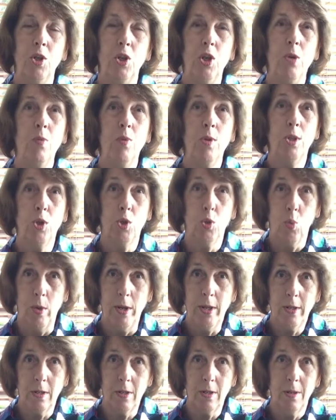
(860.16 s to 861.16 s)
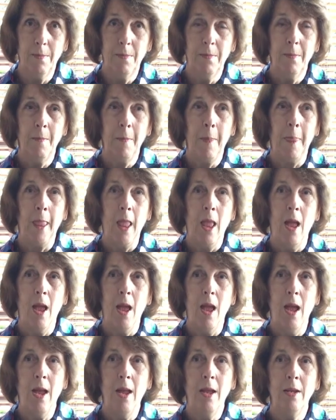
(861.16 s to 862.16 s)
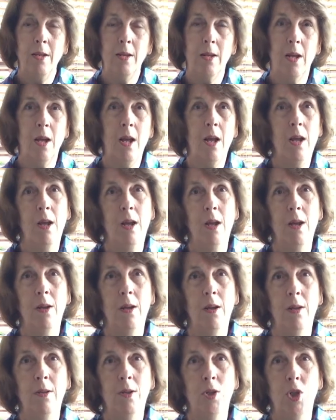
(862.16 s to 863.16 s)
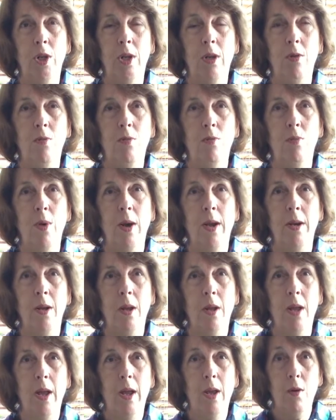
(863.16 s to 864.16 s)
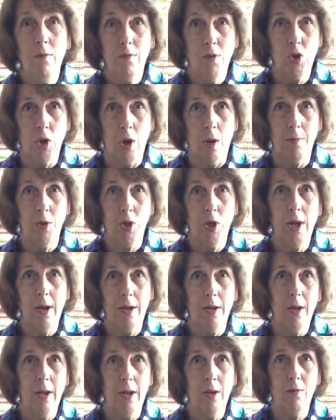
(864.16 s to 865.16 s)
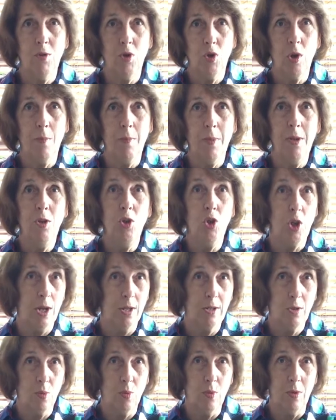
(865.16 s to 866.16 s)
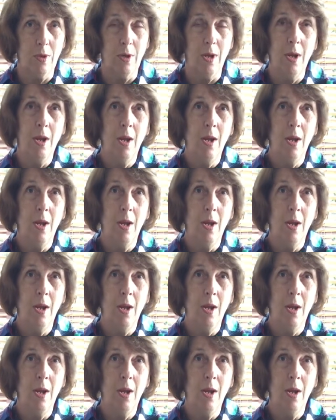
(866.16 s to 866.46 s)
She was Swiss and she ran a health shop. She had a health shop in Chatswood